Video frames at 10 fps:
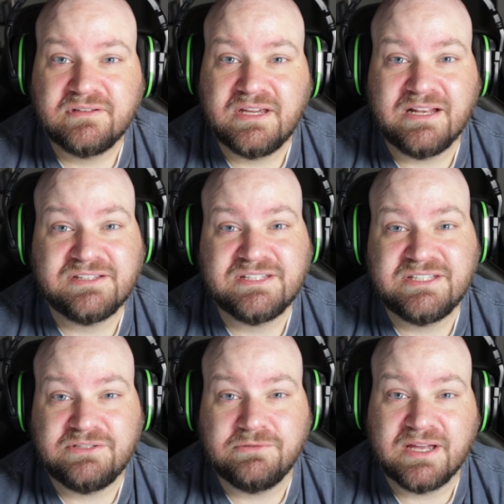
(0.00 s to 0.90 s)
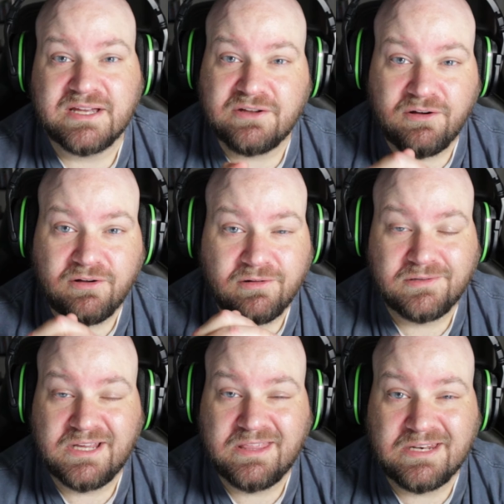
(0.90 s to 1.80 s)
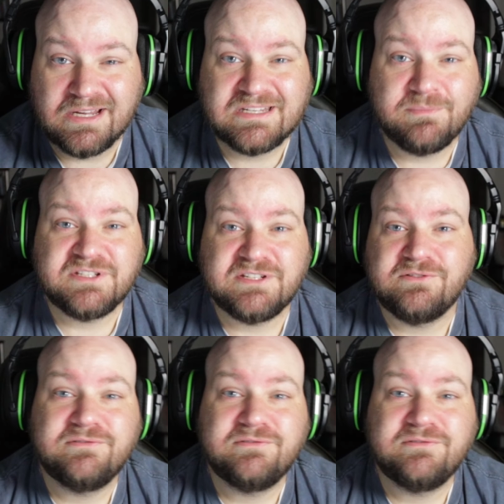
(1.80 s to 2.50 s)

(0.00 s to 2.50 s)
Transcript: and I'll see you guys all in the next episode.